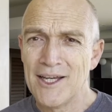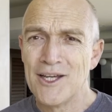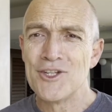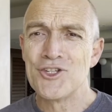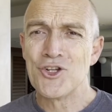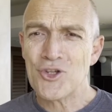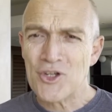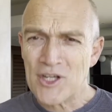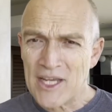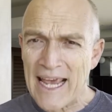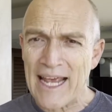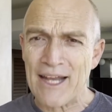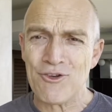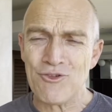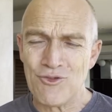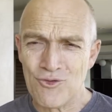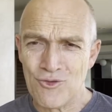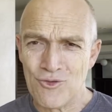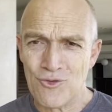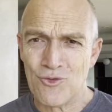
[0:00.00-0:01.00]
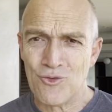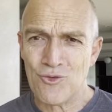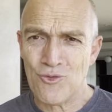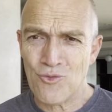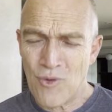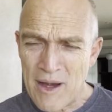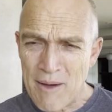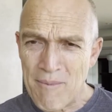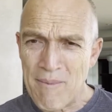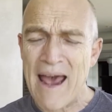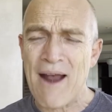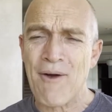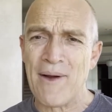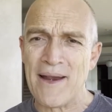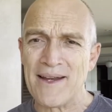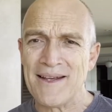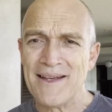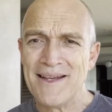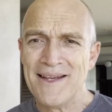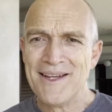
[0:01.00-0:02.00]
to get
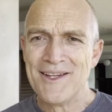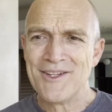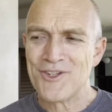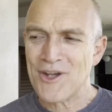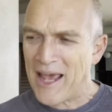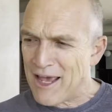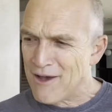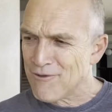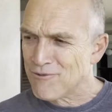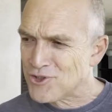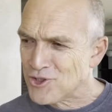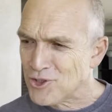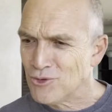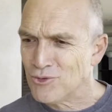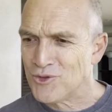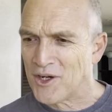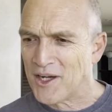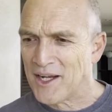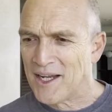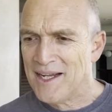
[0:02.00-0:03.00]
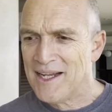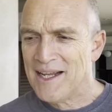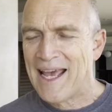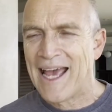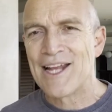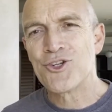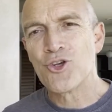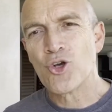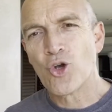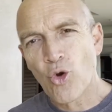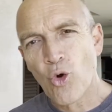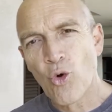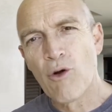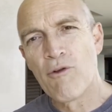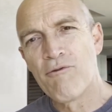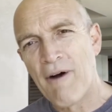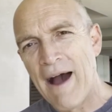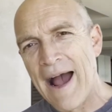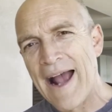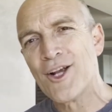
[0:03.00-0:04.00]
remarried, to have children, and to
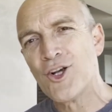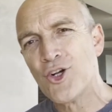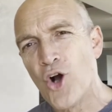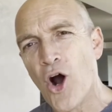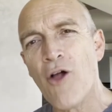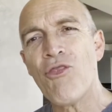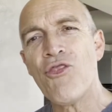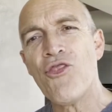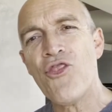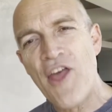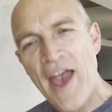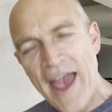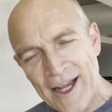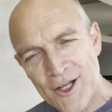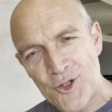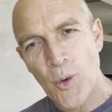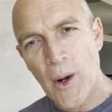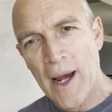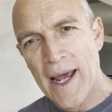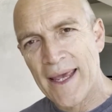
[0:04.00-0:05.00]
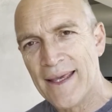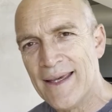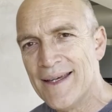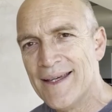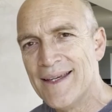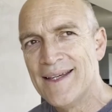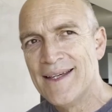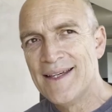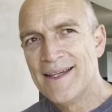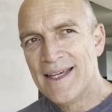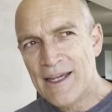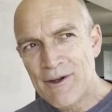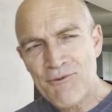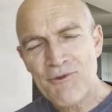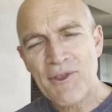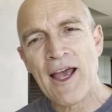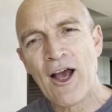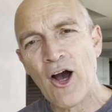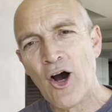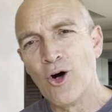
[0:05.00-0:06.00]
glorify God that way. If
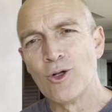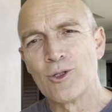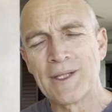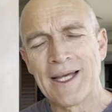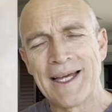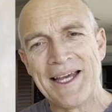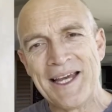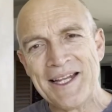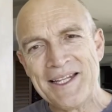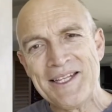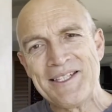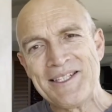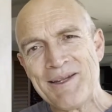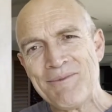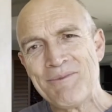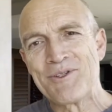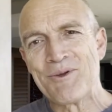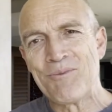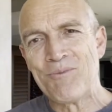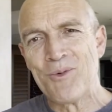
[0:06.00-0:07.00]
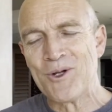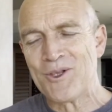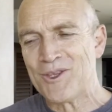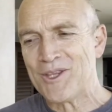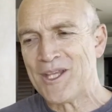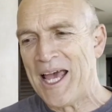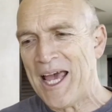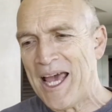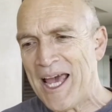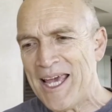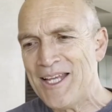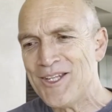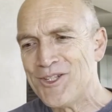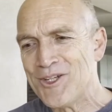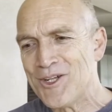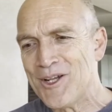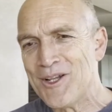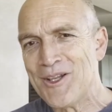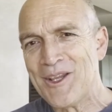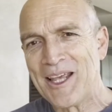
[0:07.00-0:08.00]
they're older, and he seems to put the
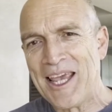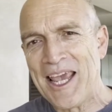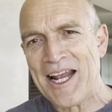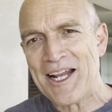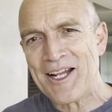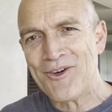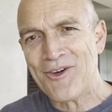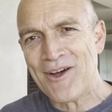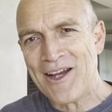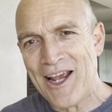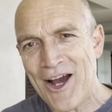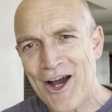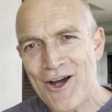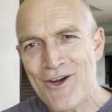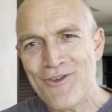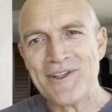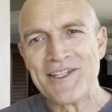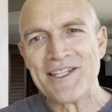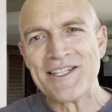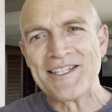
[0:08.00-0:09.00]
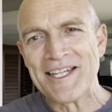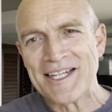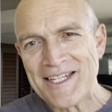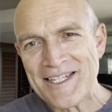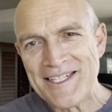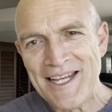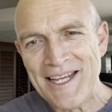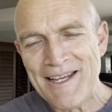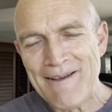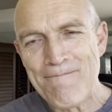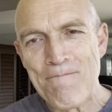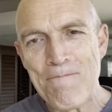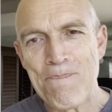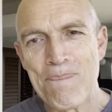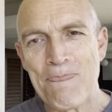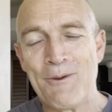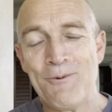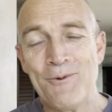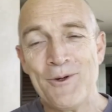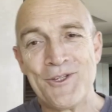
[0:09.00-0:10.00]
aged in the category over 60,
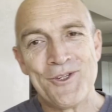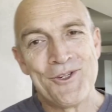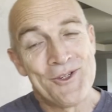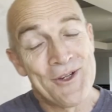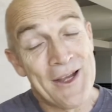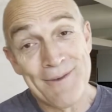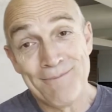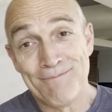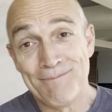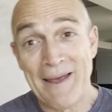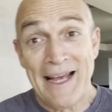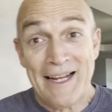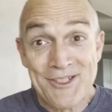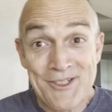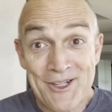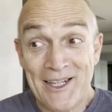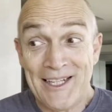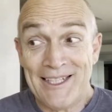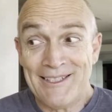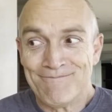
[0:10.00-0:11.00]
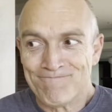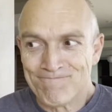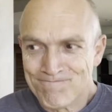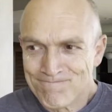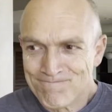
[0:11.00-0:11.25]
which actually